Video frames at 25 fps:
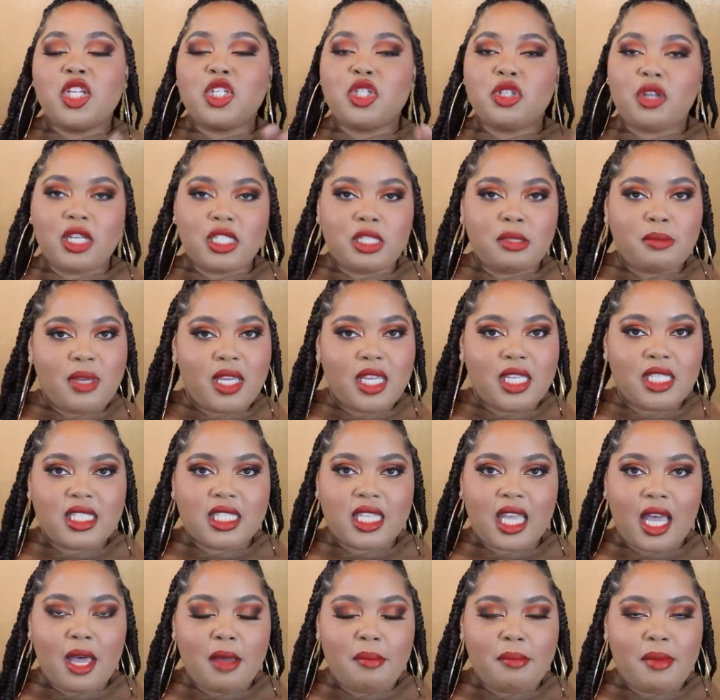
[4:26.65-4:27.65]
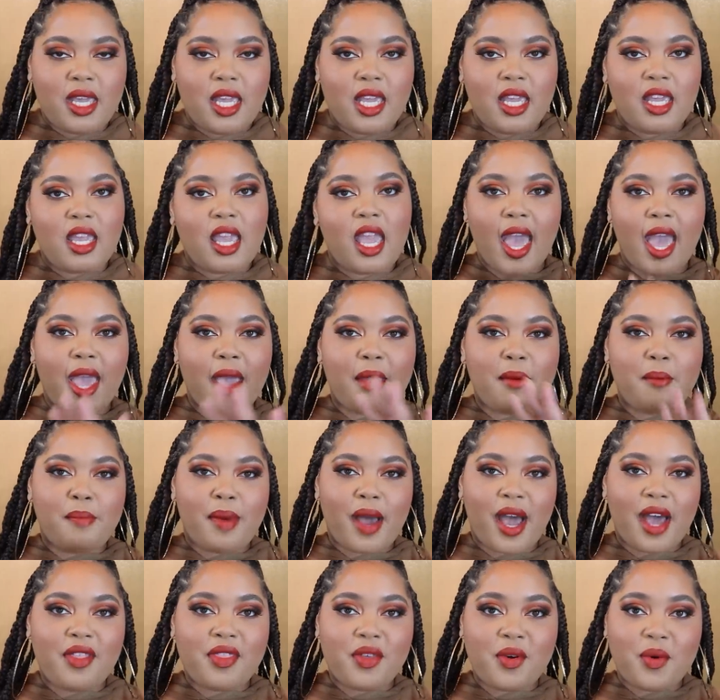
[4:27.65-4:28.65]
Trust me, it's coming. And
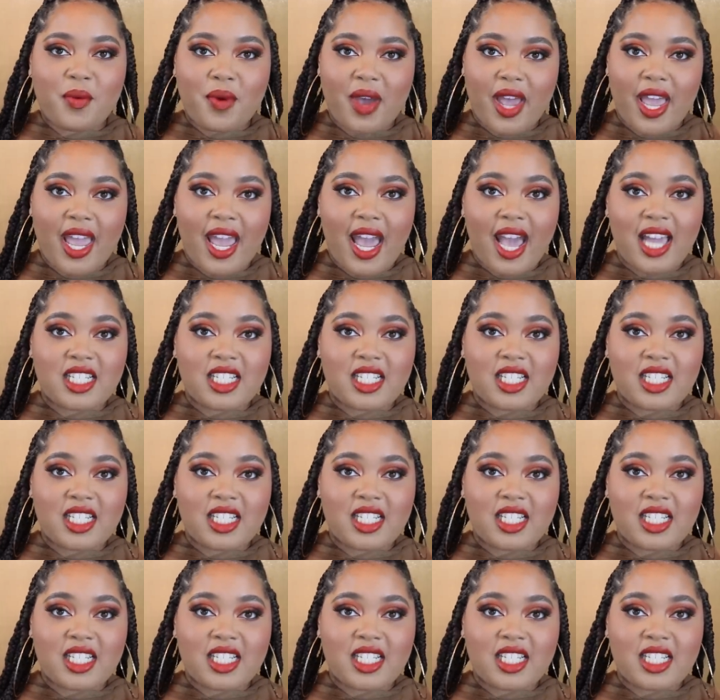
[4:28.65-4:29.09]
by the way,